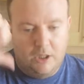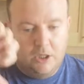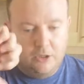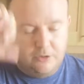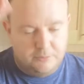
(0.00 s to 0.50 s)

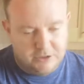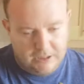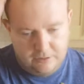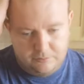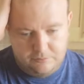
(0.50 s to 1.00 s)
Thumbs
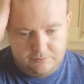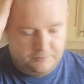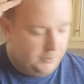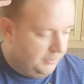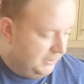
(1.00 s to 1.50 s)
down
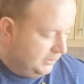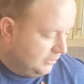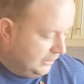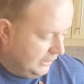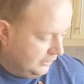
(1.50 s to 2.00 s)
probably means it's
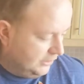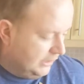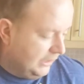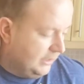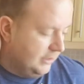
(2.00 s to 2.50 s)
going down the
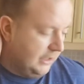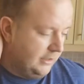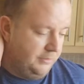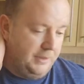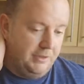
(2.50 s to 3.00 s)
sink,
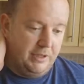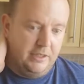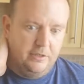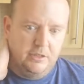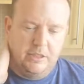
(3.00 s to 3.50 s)
like beer I
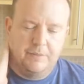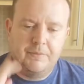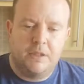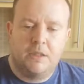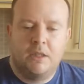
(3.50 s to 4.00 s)
had earlier.
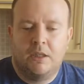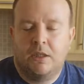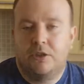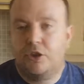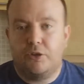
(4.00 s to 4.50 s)

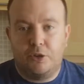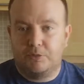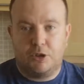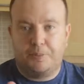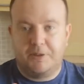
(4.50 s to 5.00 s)
Two
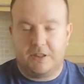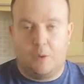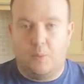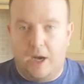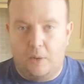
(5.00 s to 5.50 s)
thumbs up is
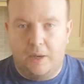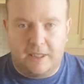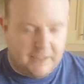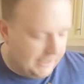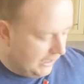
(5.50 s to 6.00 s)
like, wow, where
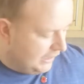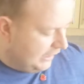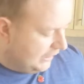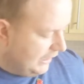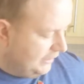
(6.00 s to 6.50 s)
can I get
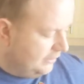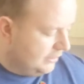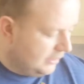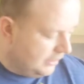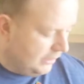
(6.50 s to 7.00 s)
that again?
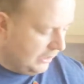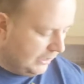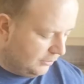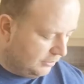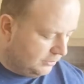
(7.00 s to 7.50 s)

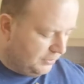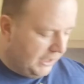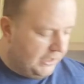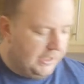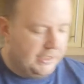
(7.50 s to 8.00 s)
And I will
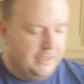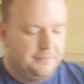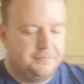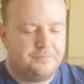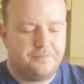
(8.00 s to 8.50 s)
buy that again.